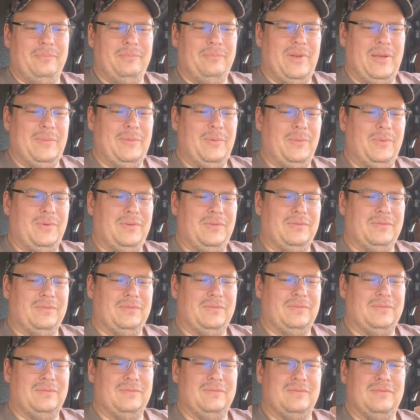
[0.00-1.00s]
Maybe we'll
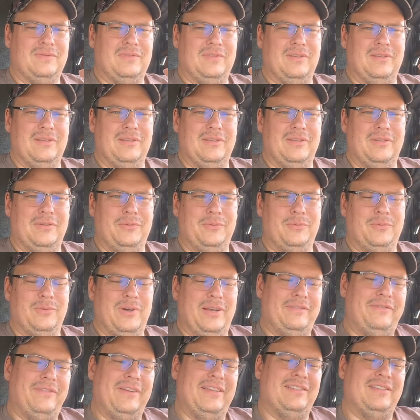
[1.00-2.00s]

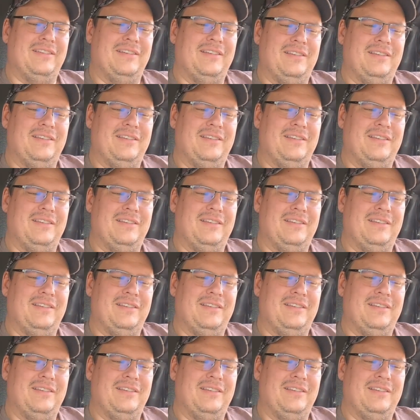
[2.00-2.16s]
revisit